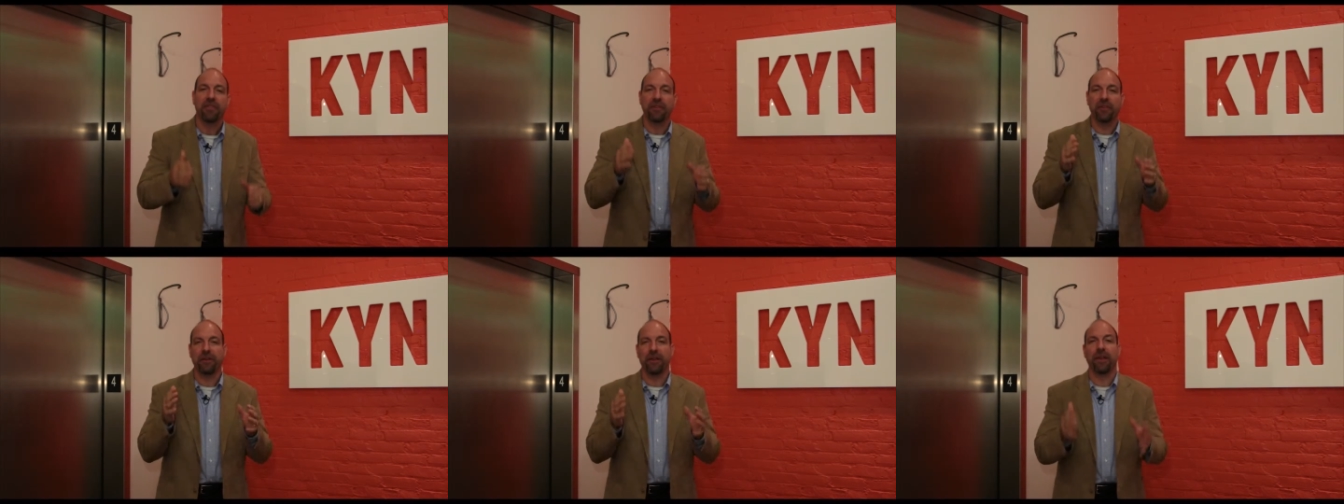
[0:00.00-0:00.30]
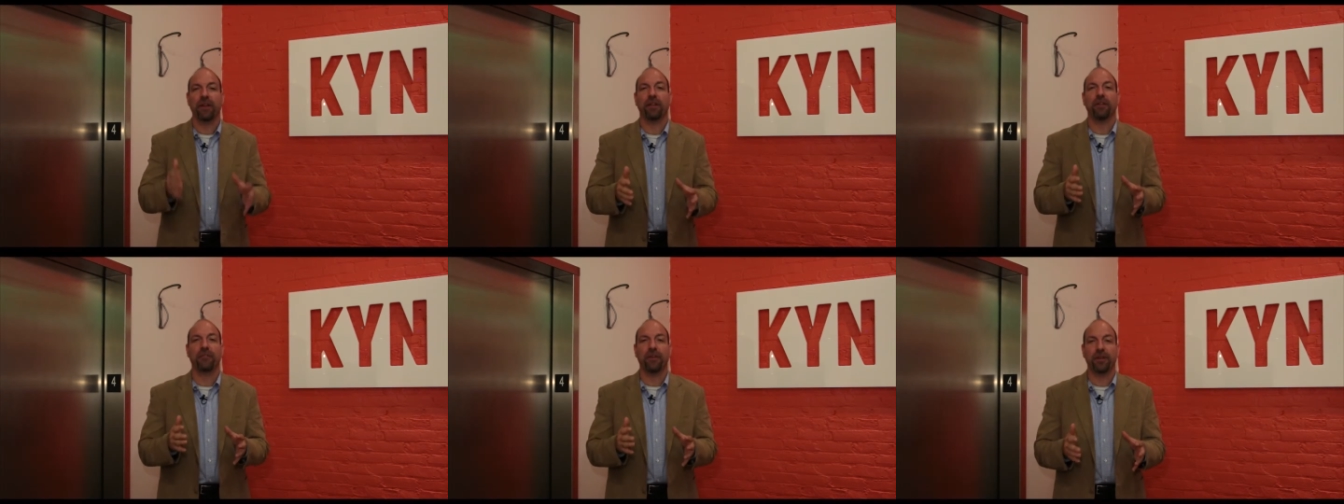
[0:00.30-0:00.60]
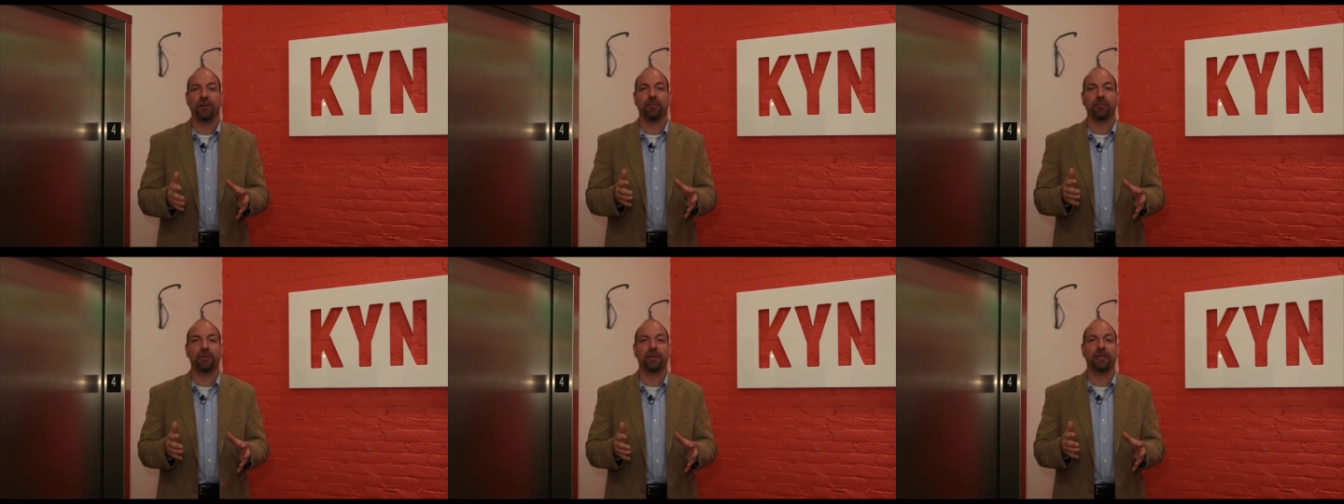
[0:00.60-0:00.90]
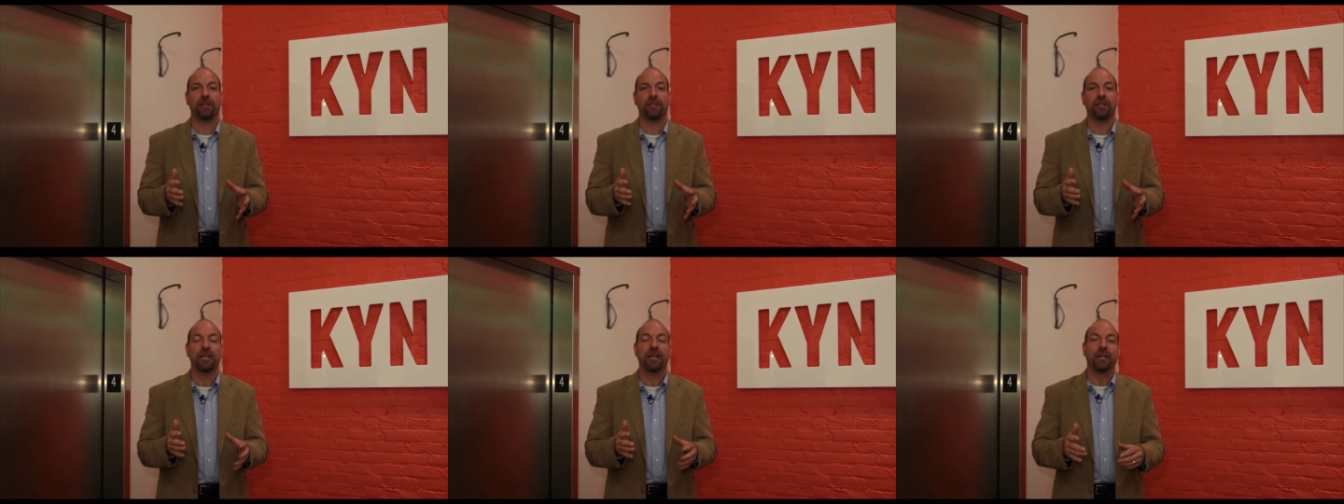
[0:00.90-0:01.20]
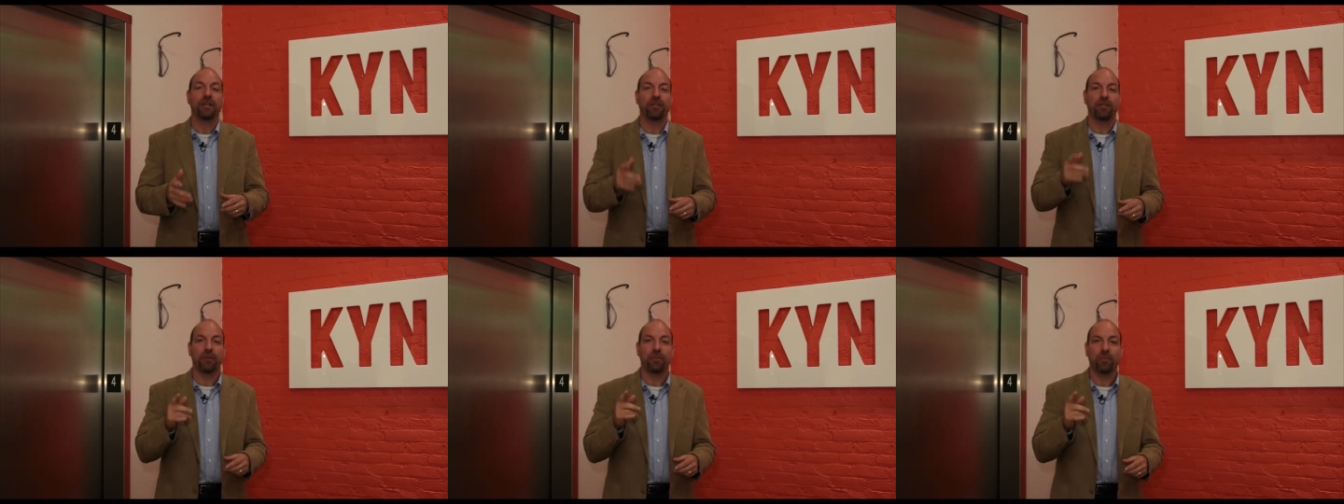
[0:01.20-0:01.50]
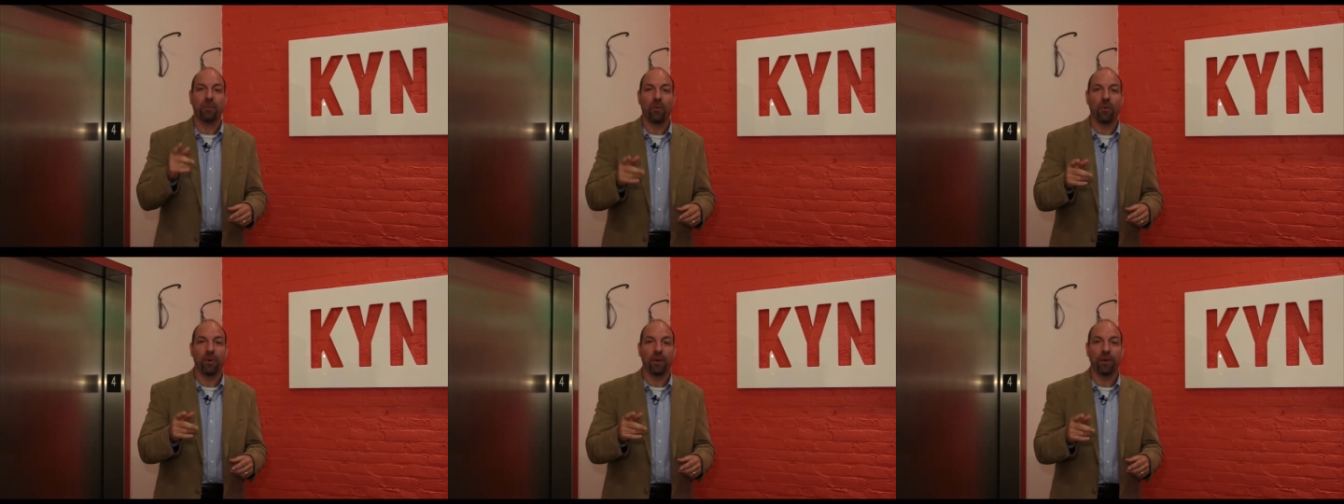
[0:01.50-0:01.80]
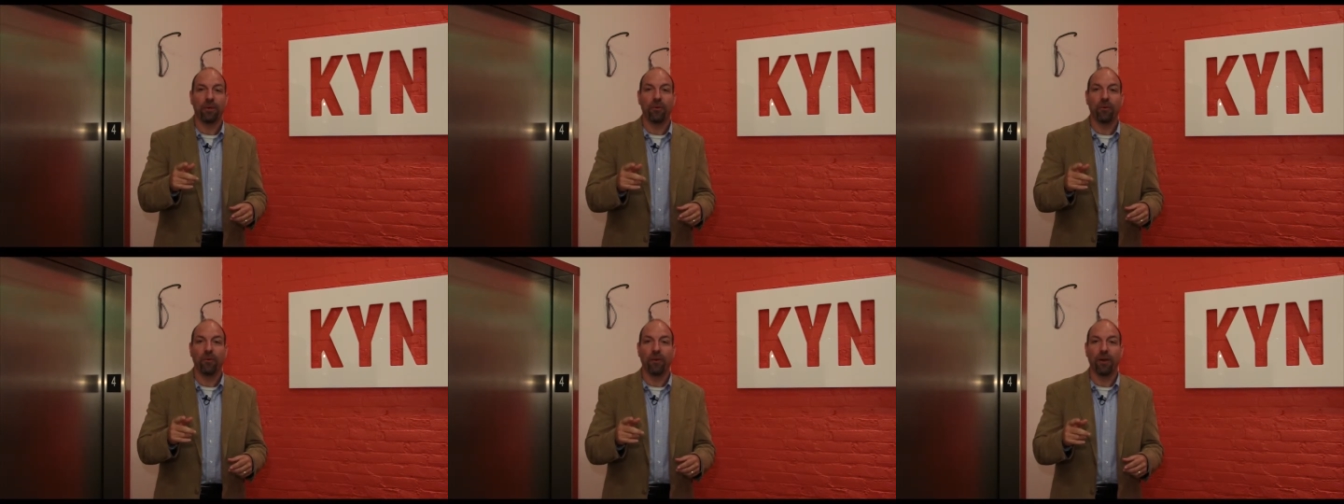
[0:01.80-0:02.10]
their elevator pitch to the
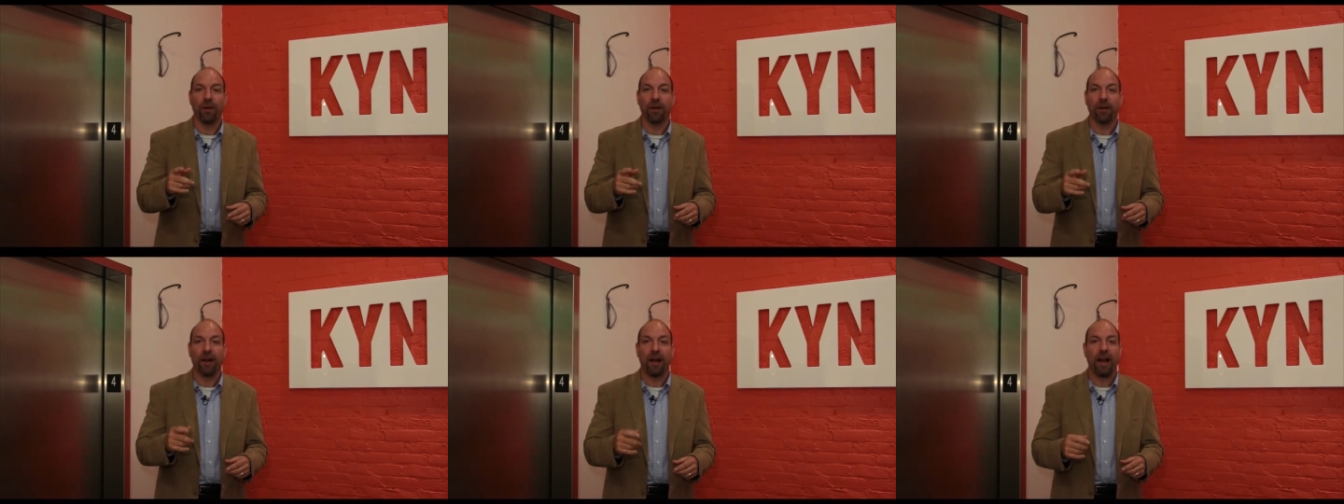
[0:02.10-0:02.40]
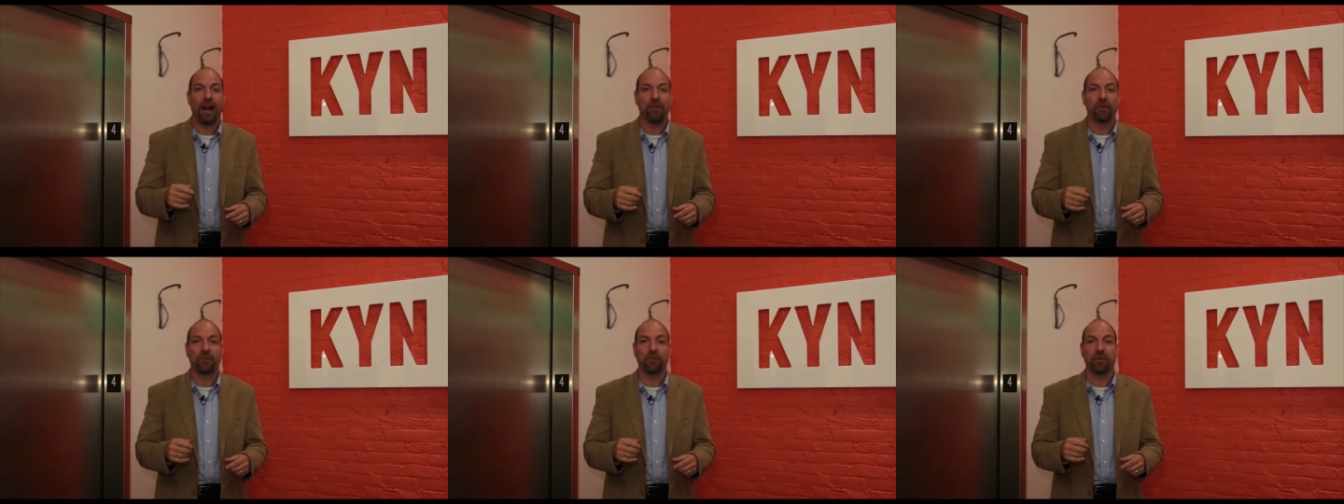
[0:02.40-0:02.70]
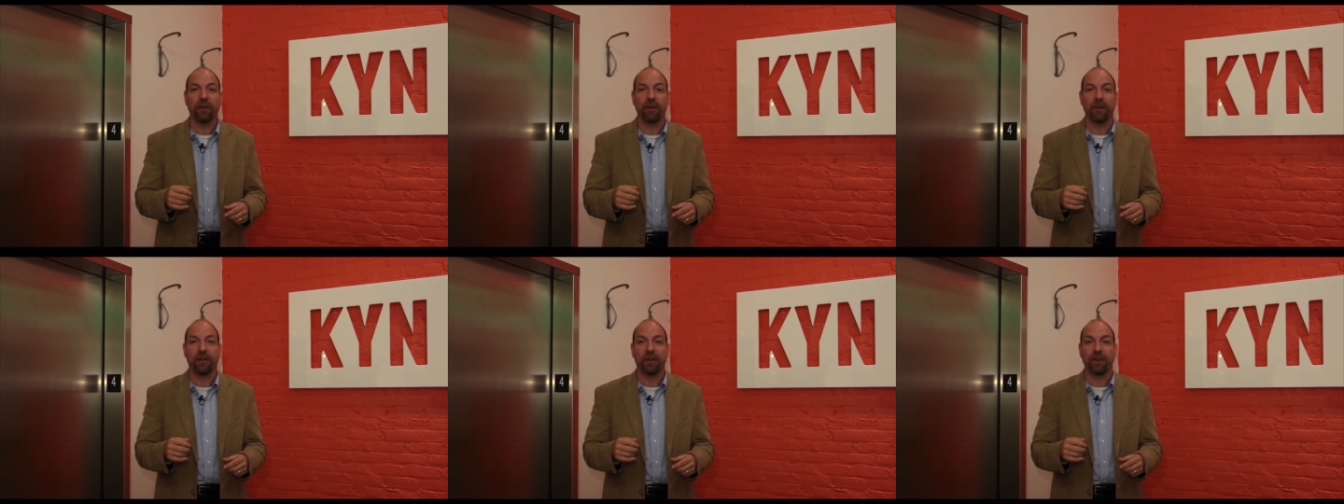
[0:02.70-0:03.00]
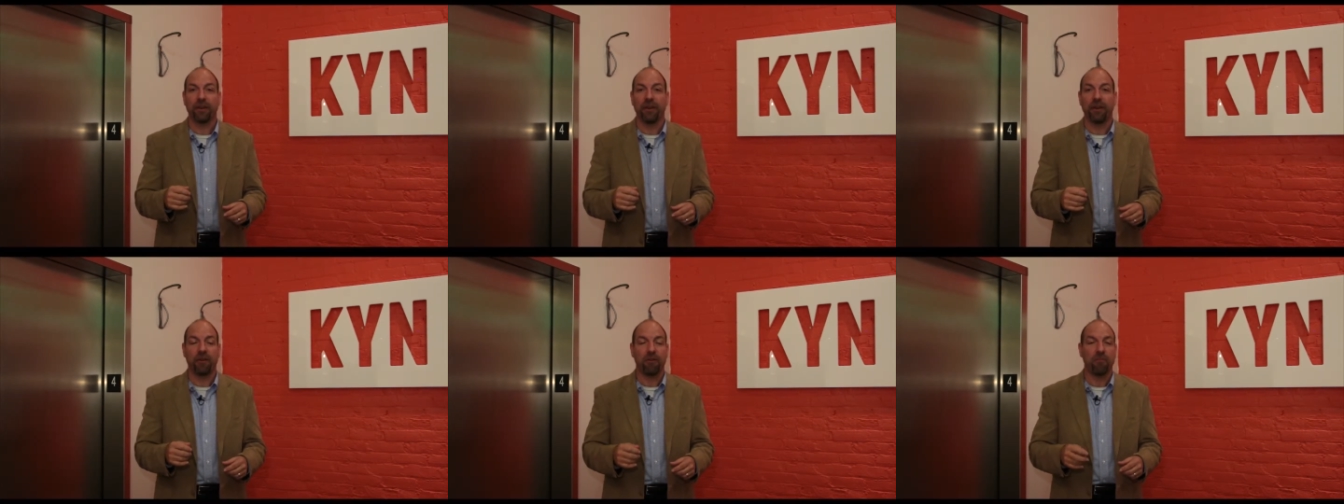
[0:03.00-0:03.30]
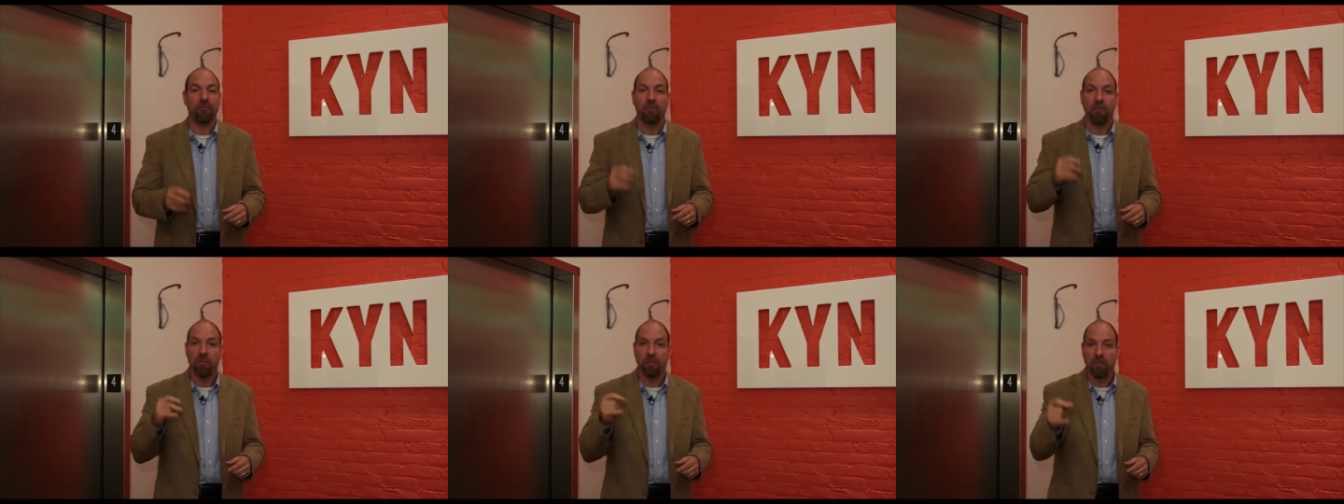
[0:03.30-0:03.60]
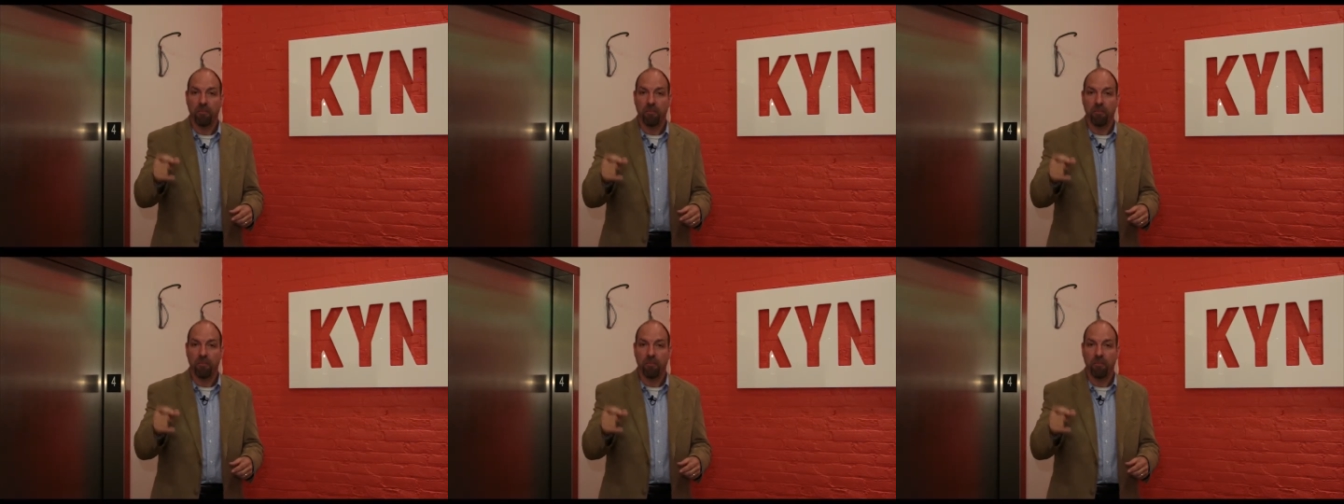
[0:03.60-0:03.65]
point where I was ready to go,